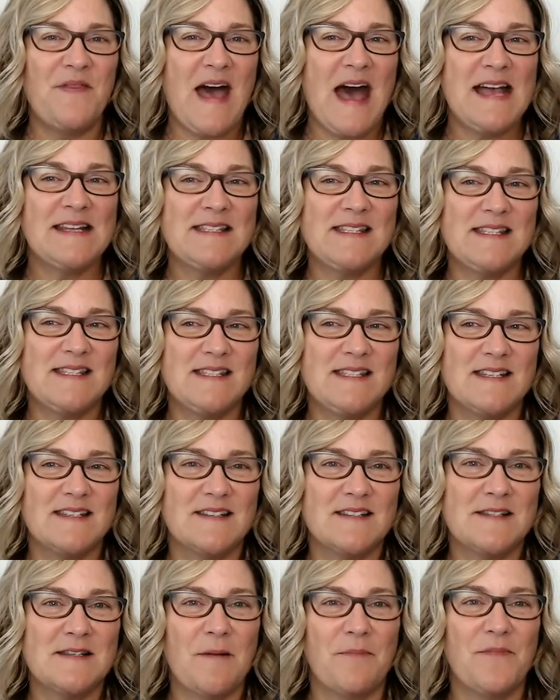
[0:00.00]
But that's
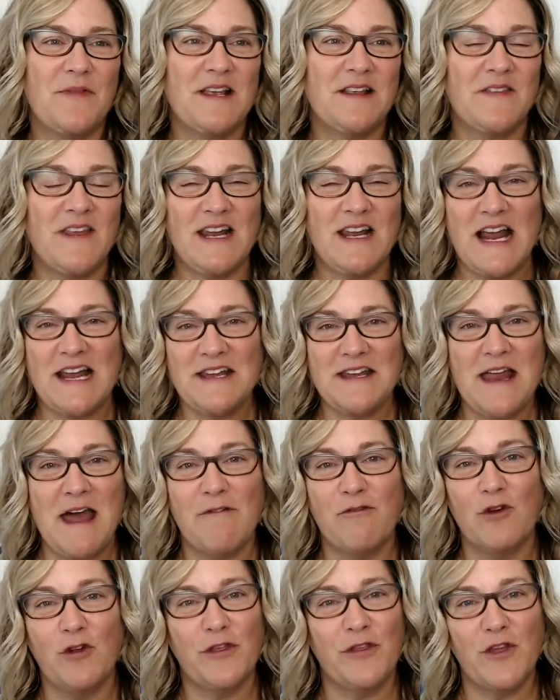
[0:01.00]
something that I
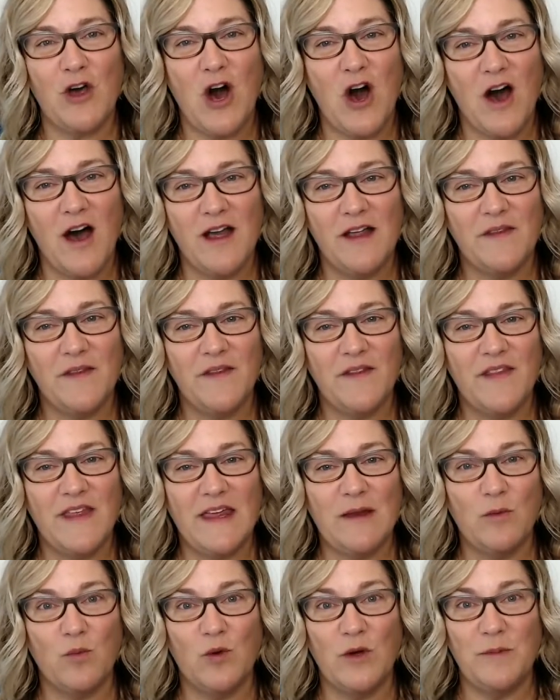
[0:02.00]
never thought
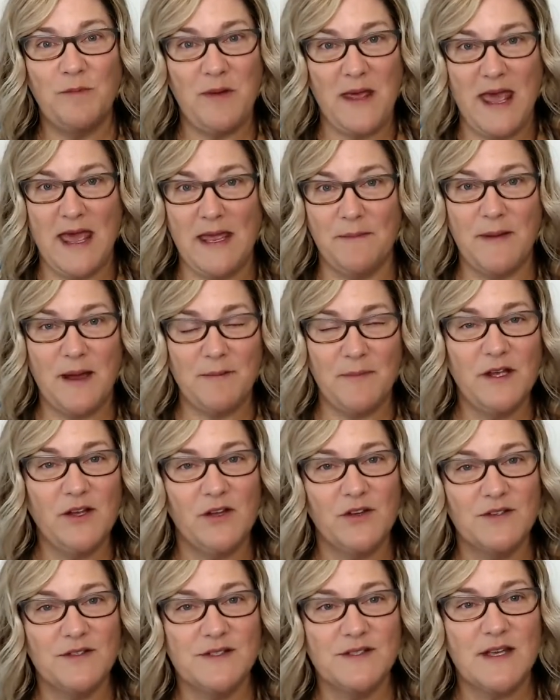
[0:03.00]
that would pay my
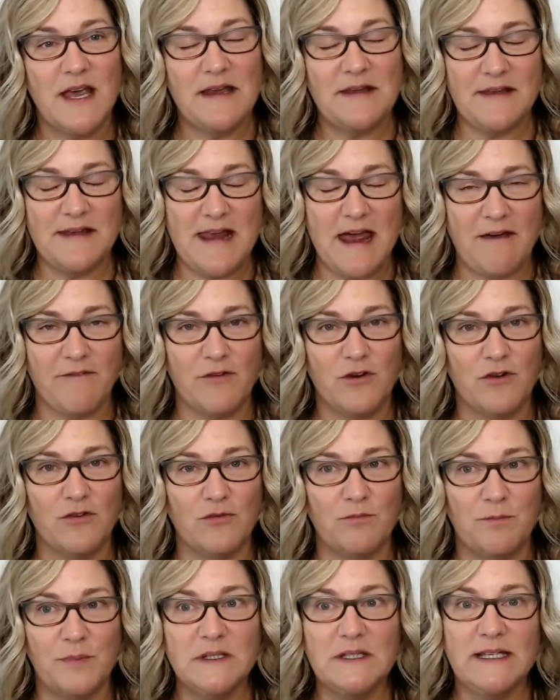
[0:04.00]
bills. I
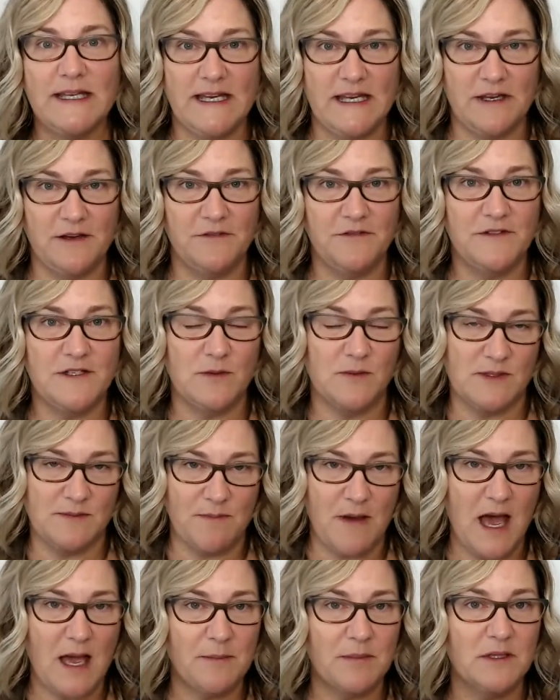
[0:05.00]
never believed, it
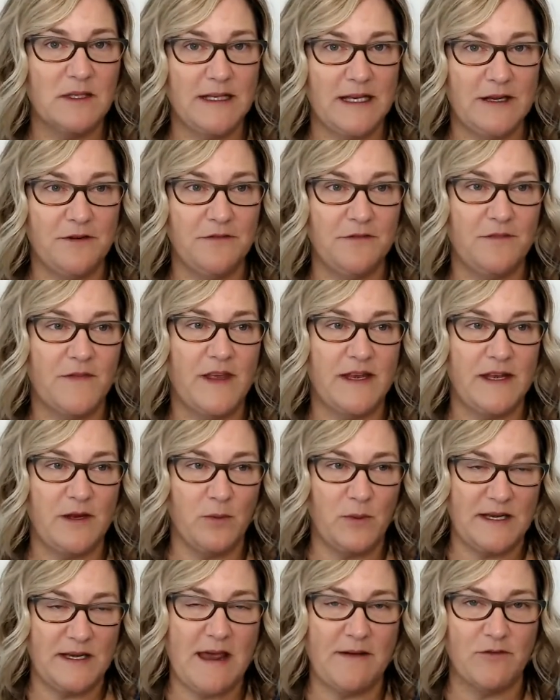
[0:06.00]
was my belief that
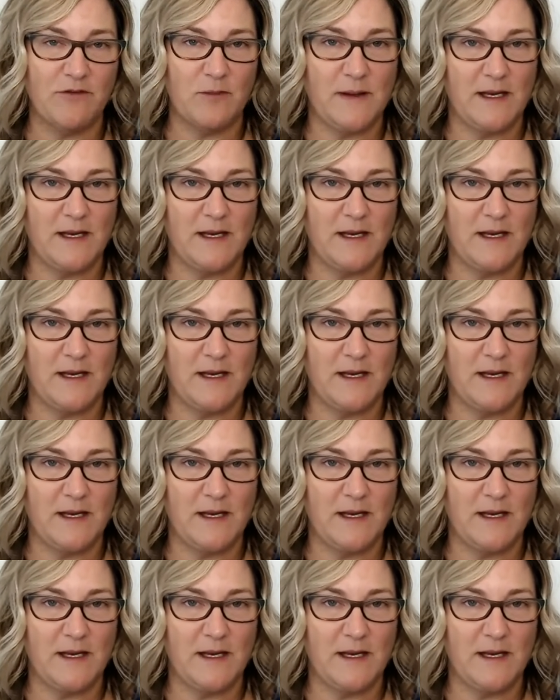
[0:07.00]
it would